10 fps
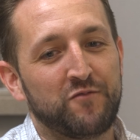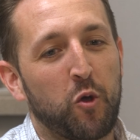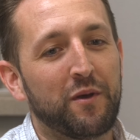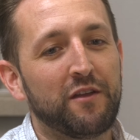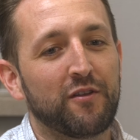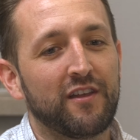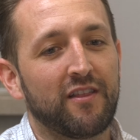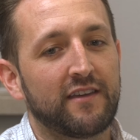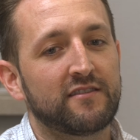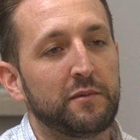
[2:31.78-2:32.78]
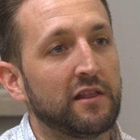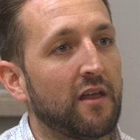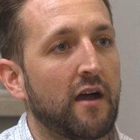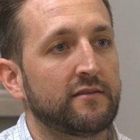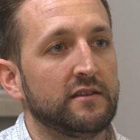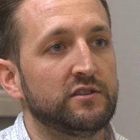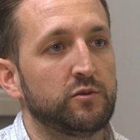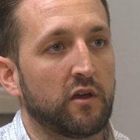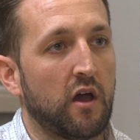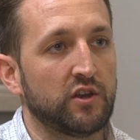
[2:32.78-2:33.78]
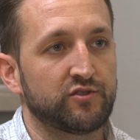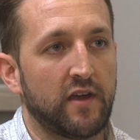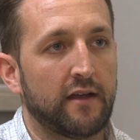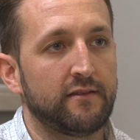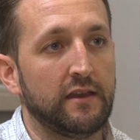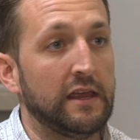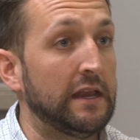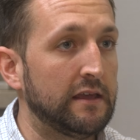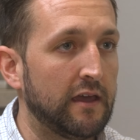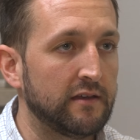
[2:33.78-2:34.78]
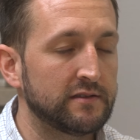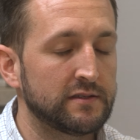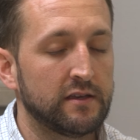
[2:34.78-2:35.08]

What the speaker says: Nobody really likes to be locked into a contract in any case,